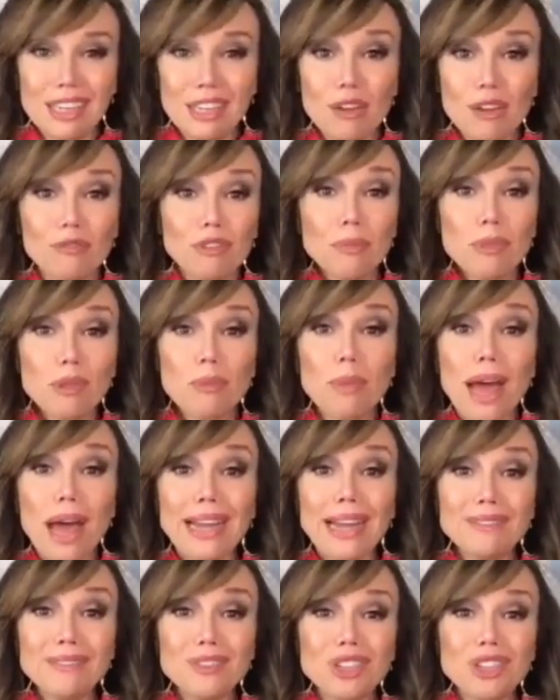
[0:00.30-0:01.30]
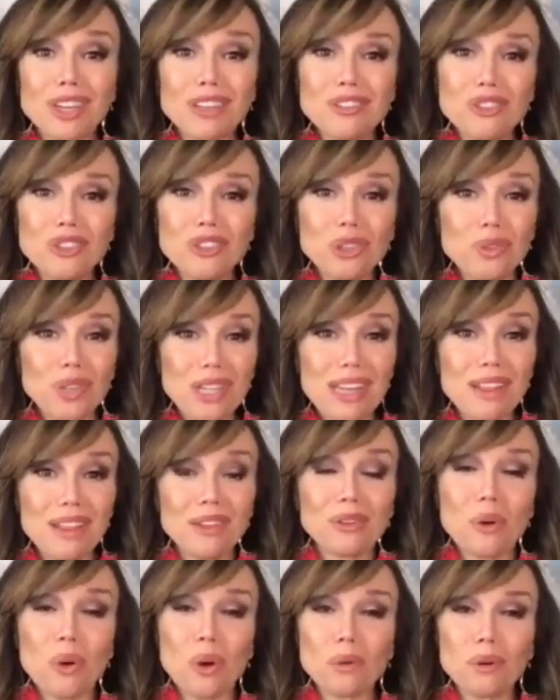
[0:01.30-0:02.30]
From the mind of Judge Judy,
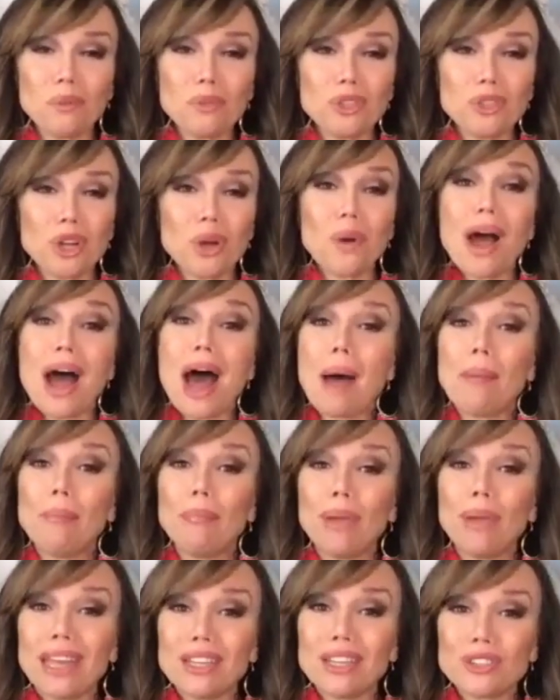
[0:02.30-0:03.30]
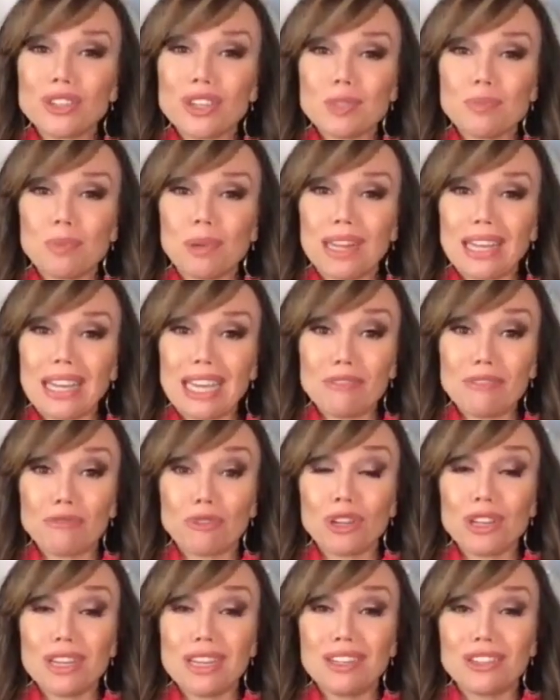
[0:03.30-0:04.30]
the courtroom show Hot Bench has been a hit
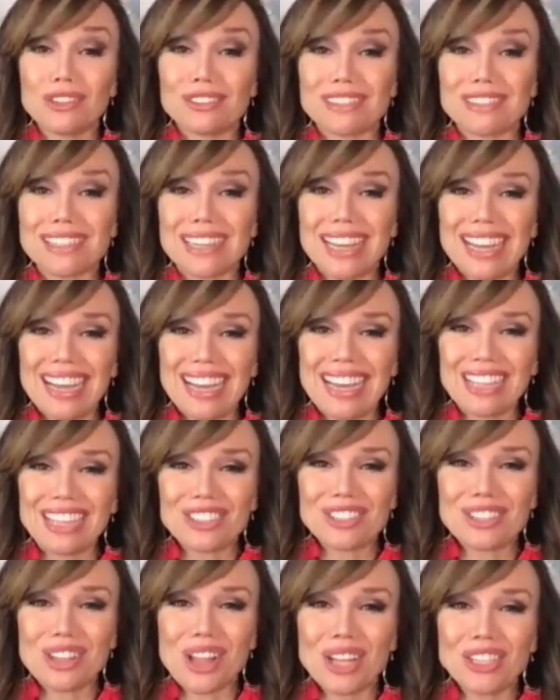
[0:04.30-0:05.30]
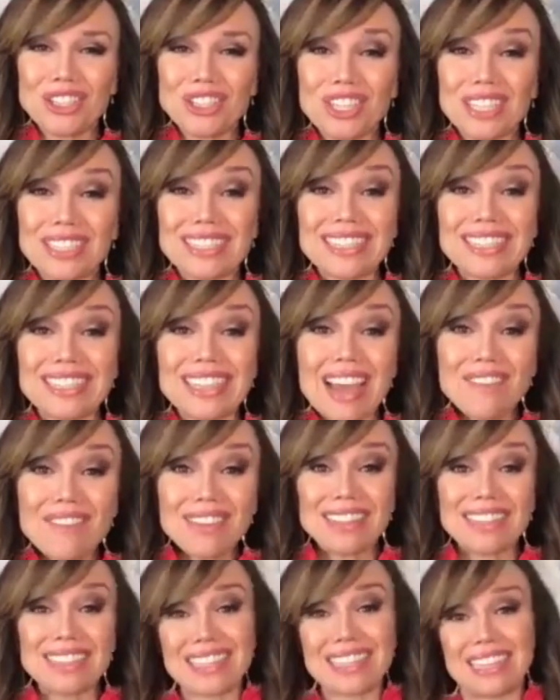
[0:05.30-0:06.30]
for years. It just launched its
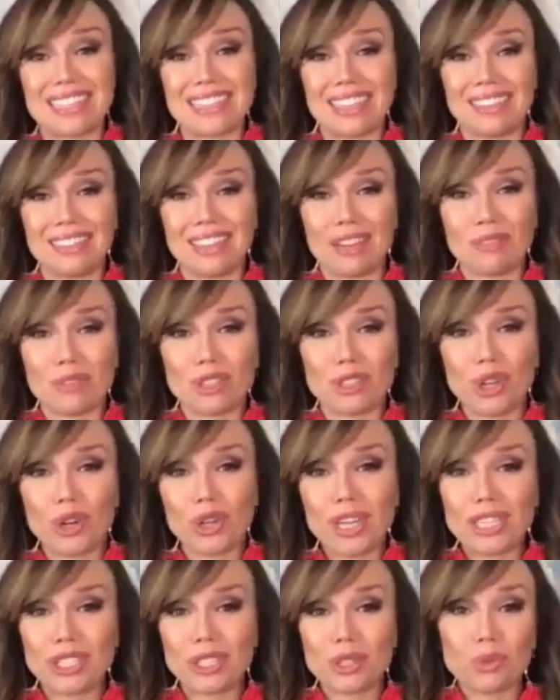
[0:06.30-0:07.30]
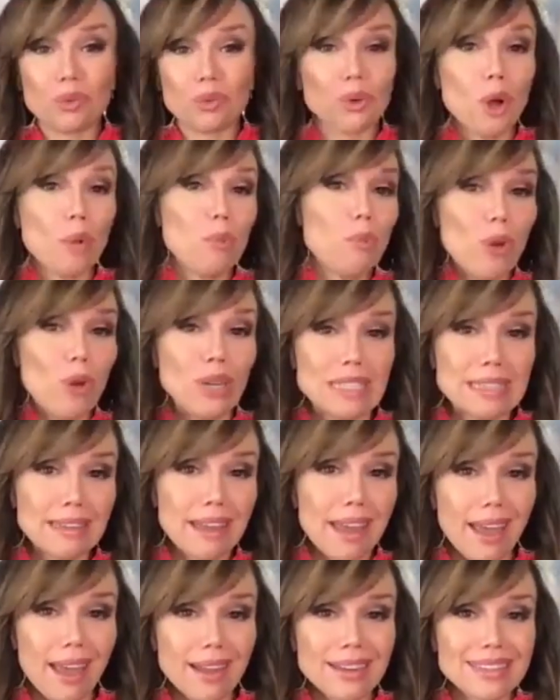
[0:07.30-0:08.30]
seventh season, and returning to the robe once
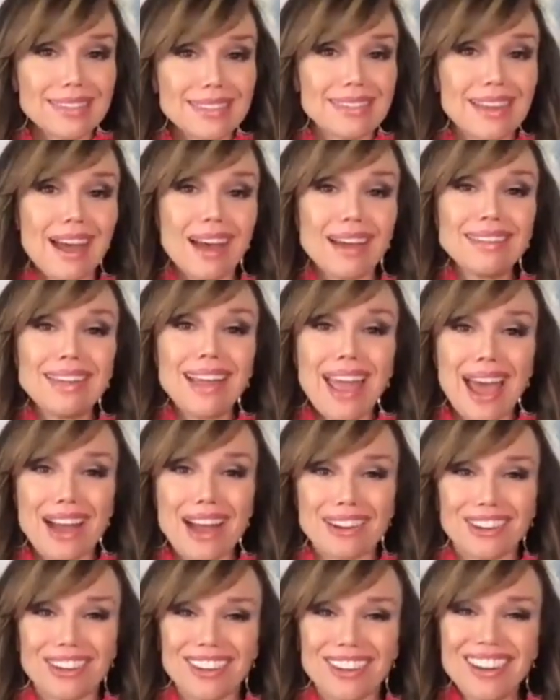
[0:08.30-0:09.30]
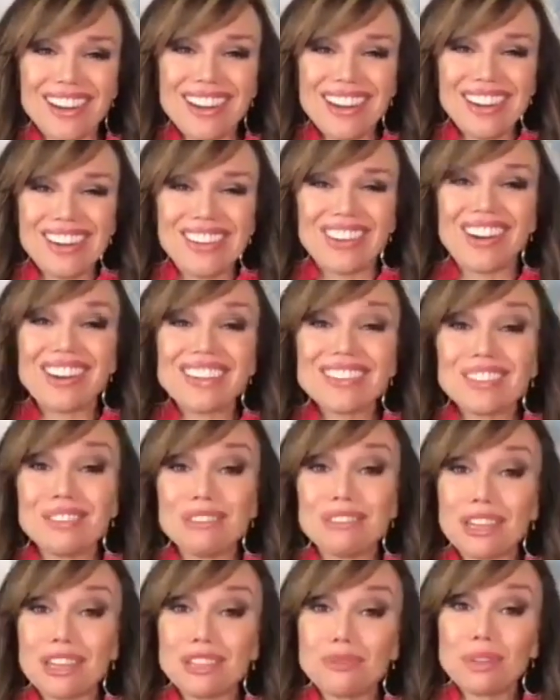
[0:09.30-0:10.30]
again is Tanya Acker, who
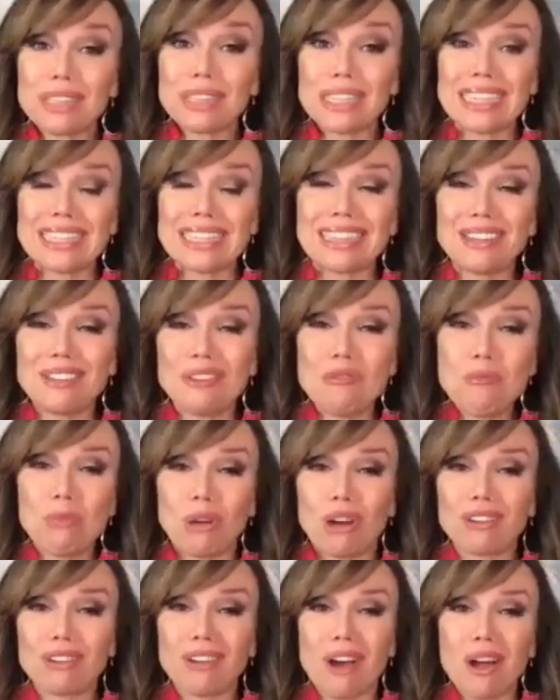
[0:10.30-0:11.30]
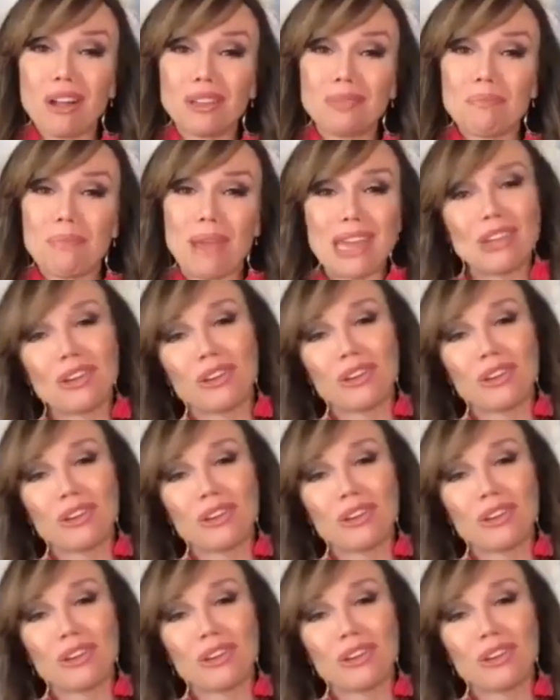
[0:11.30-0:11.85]
also just released a new book called Make Your